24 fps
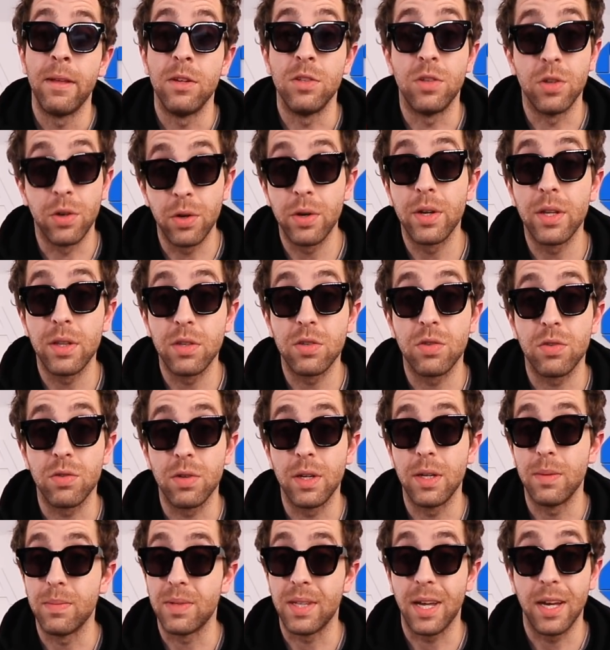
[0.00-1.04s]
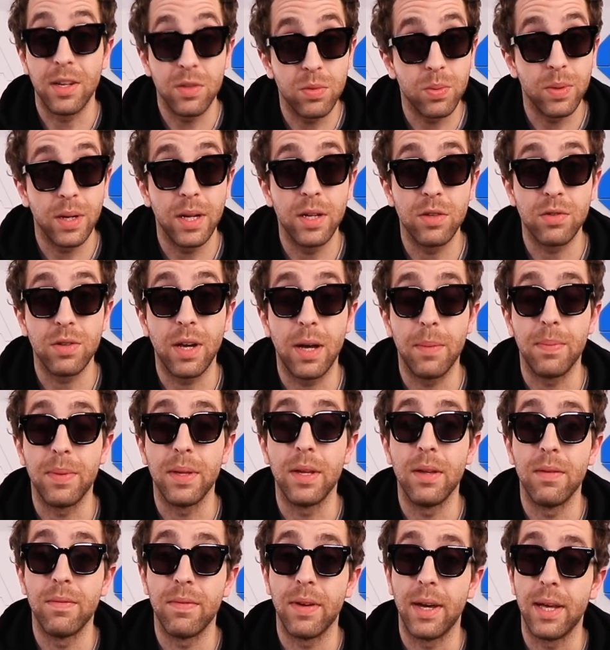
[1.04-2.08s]
during the streams. That's when I drop
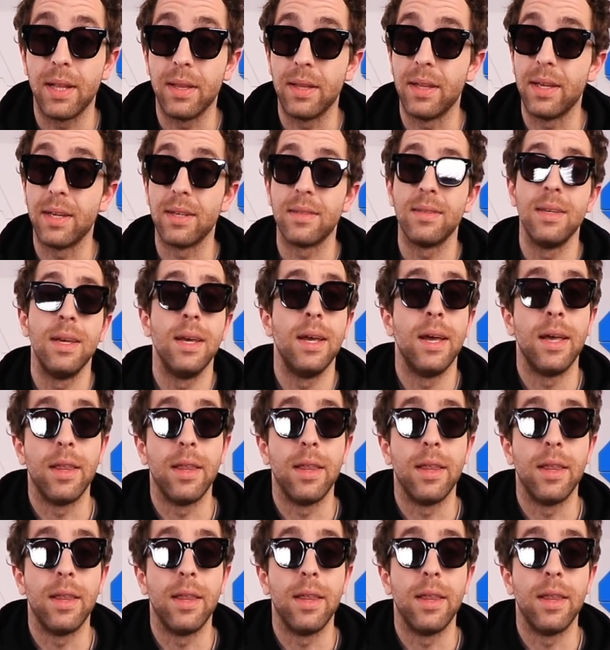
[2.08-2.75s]
the invite links.